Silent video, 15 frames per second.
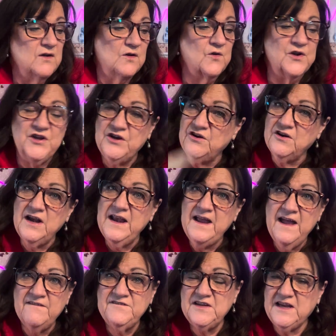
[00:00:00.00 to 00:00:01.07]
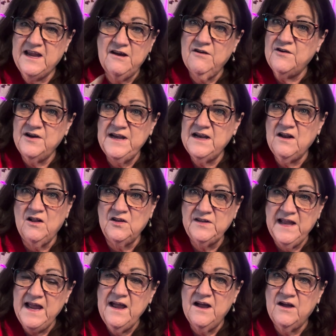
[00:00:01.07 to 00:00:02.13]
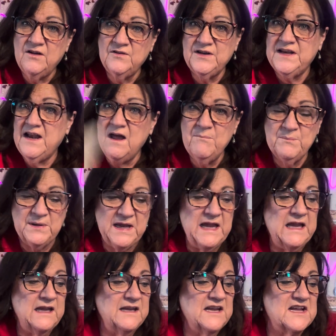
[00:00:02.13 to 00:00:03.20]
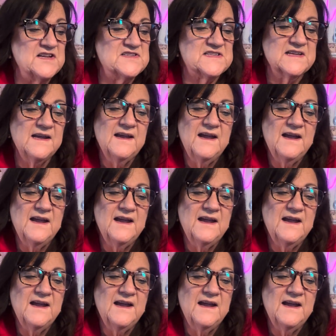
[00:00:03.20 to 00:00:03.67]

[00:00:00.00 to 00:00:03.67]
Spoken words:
or you're going to have to carry it all down and up again because